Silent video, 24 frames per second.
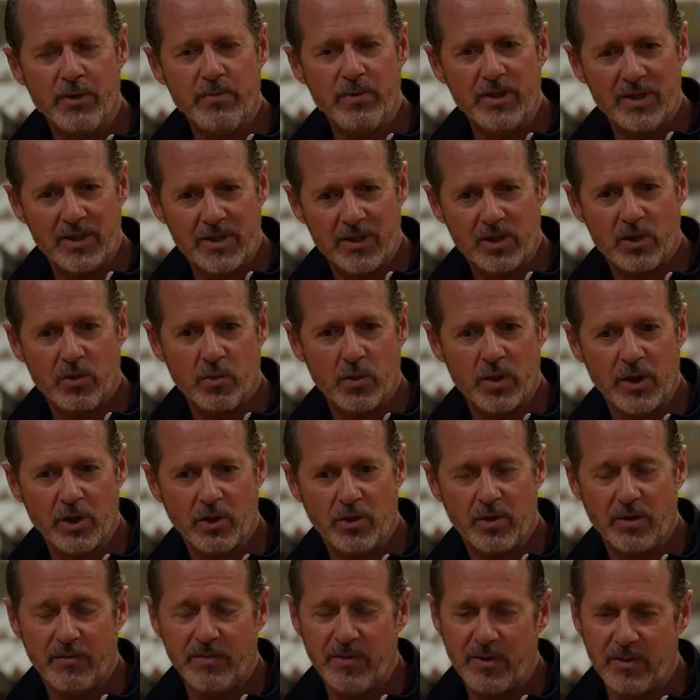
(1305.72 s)
in a
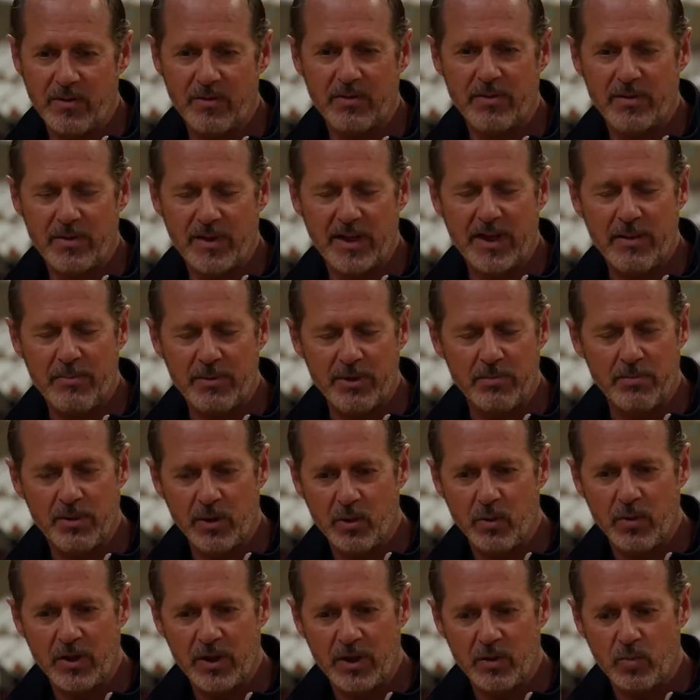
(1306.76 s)
situation, if you happen to be
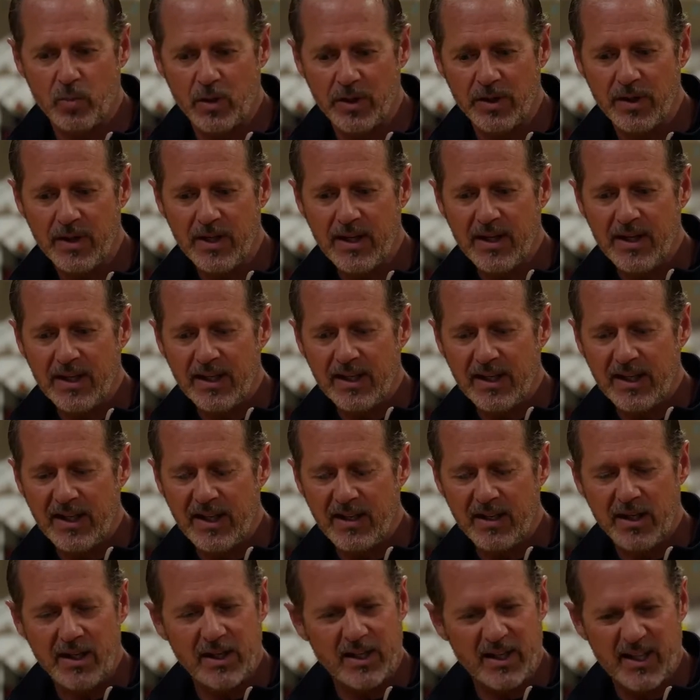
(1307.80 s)
in one,
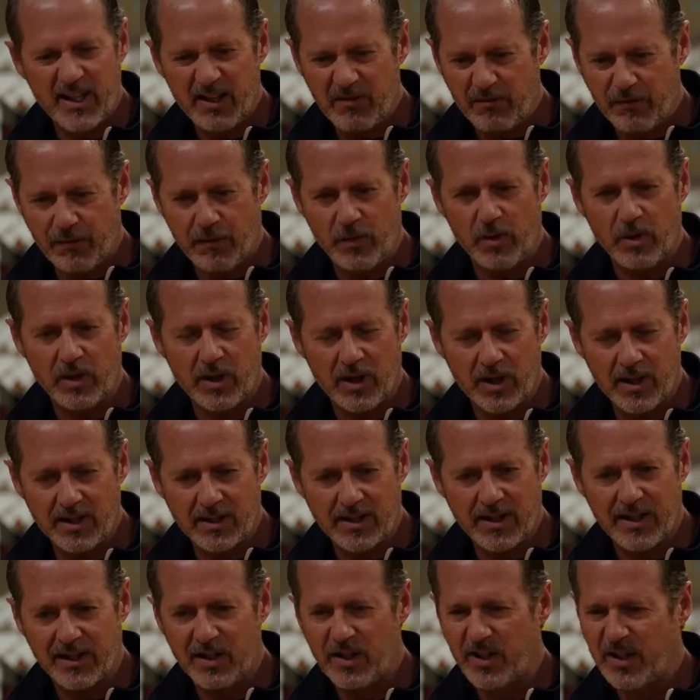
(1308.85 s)
you're gonna hit full
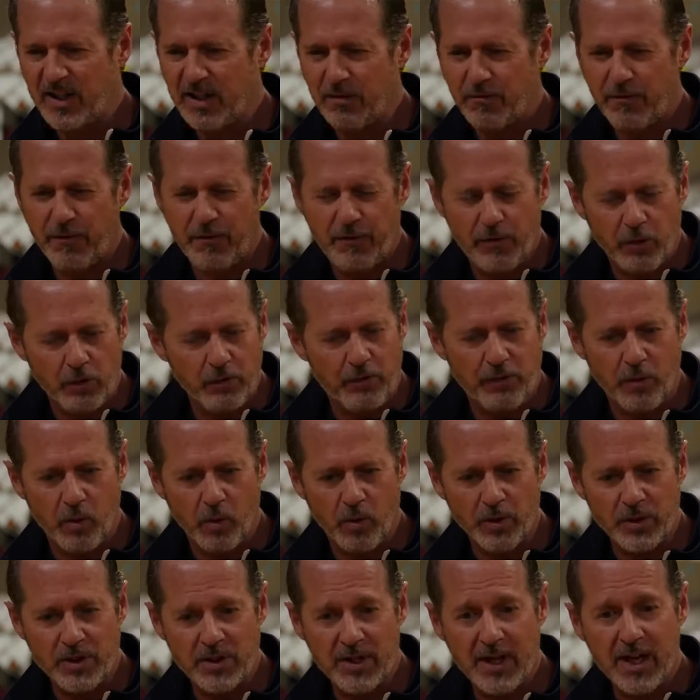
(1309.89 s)
contact, you're gonna hit full
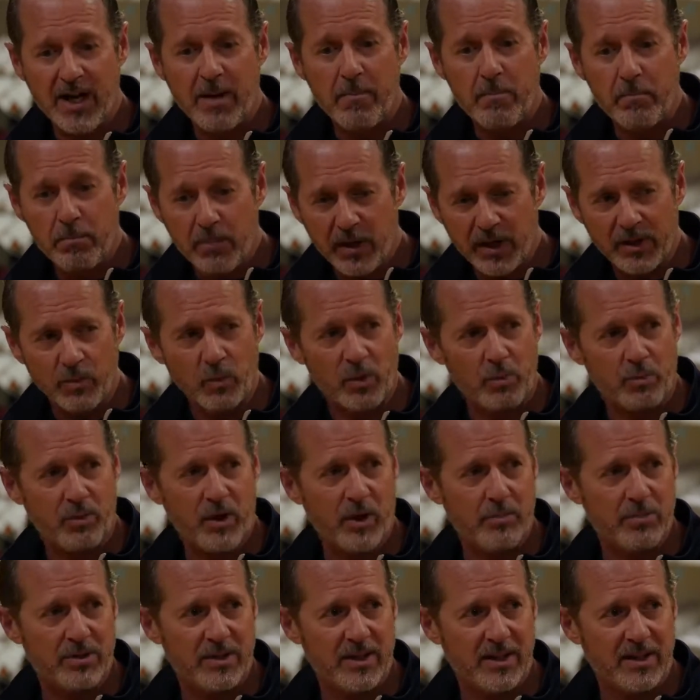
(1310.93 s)
force, but with
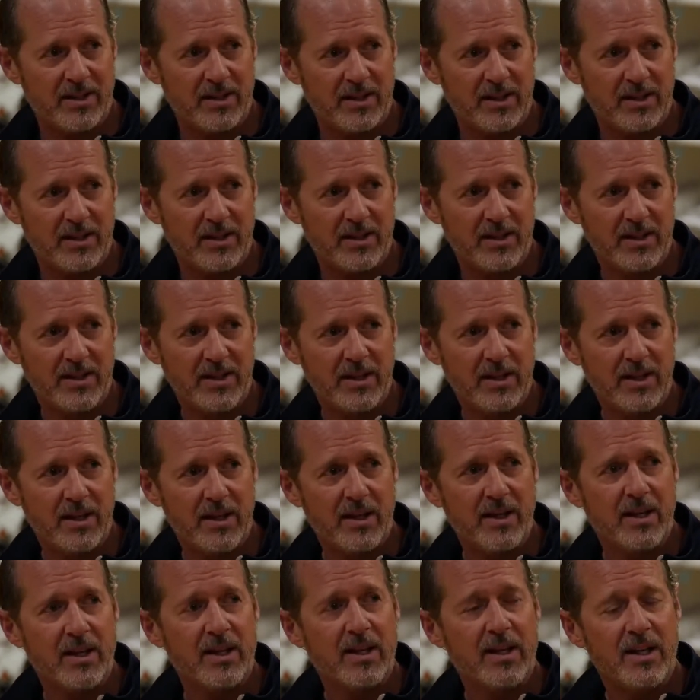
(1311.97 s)
proper technique.
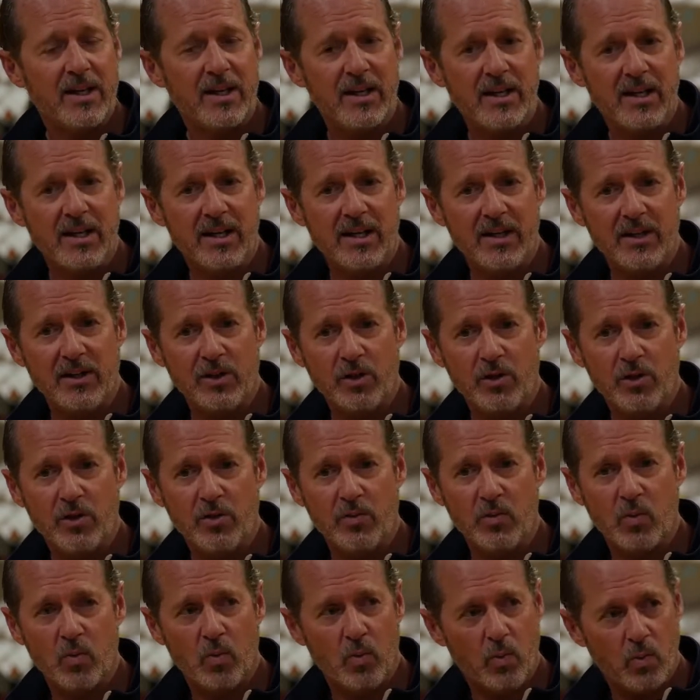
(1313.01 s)
And
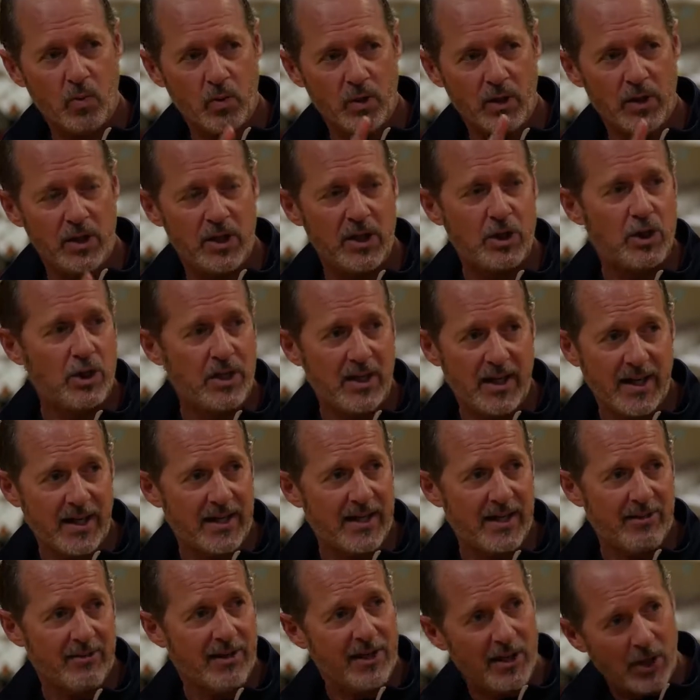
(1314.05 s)

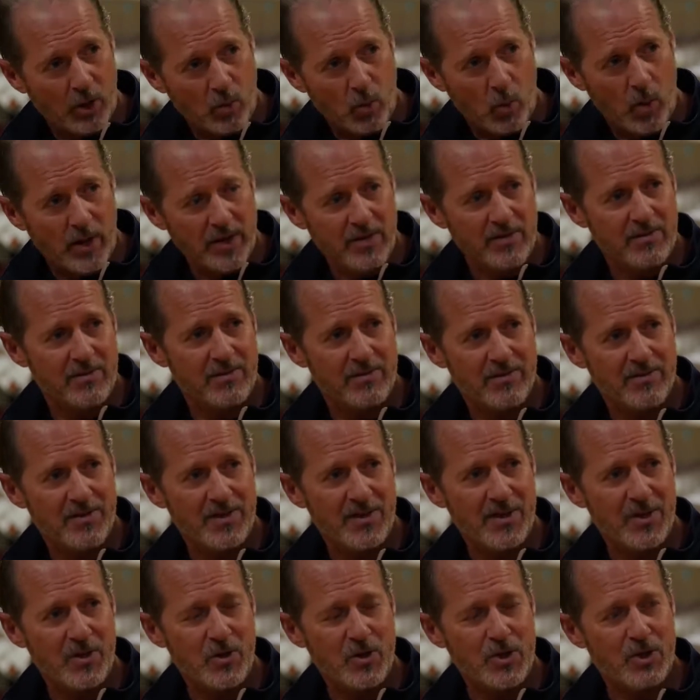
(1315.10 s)
ichigeki, right? Like one
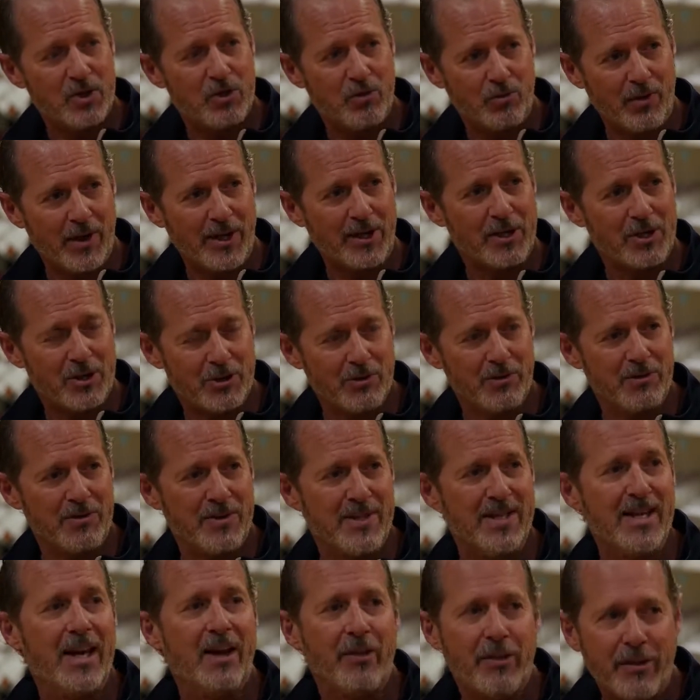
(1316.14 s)
strike, certain
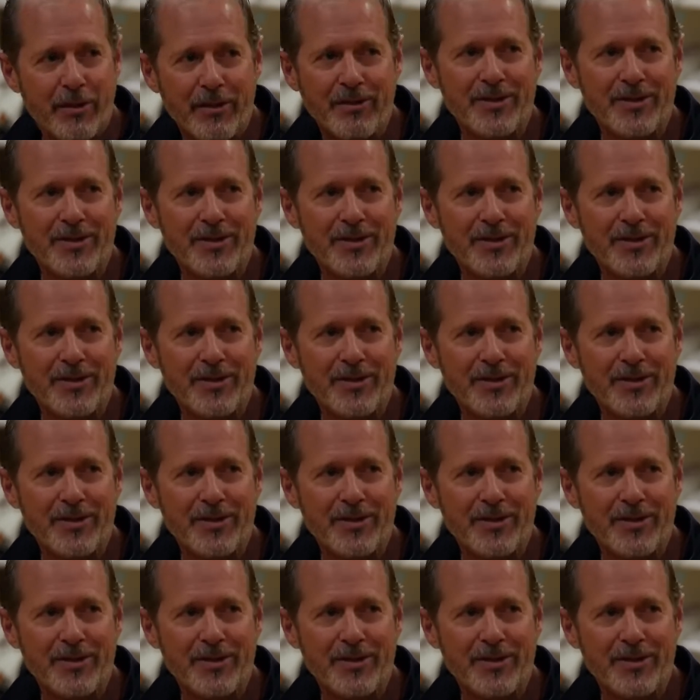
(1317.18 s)
death.